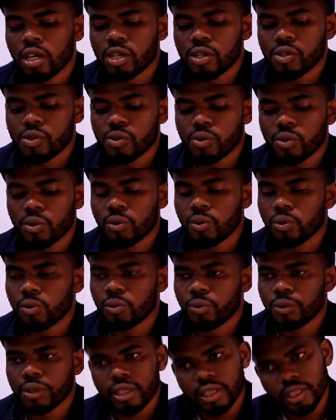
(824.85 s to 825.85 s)
so
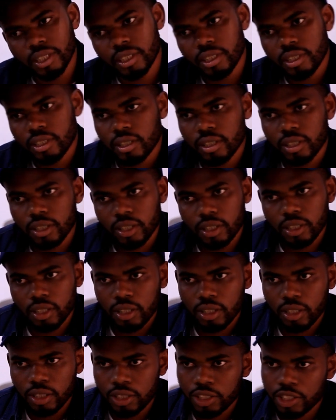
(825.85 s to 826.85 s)
we need
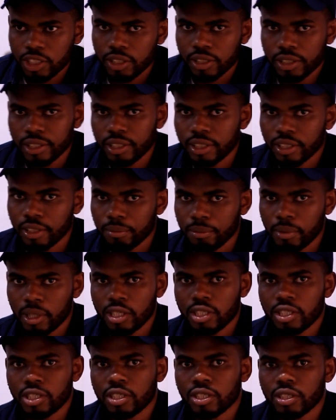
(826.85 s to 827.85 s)
a shredding
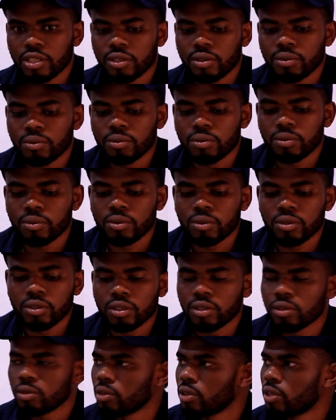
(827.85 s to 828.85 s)
machine
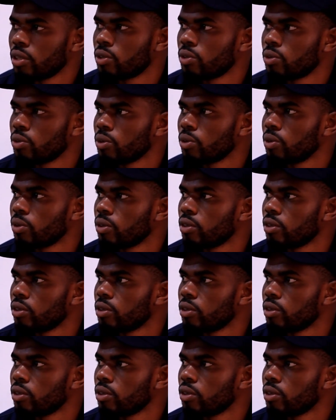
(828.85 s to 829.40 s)
in order to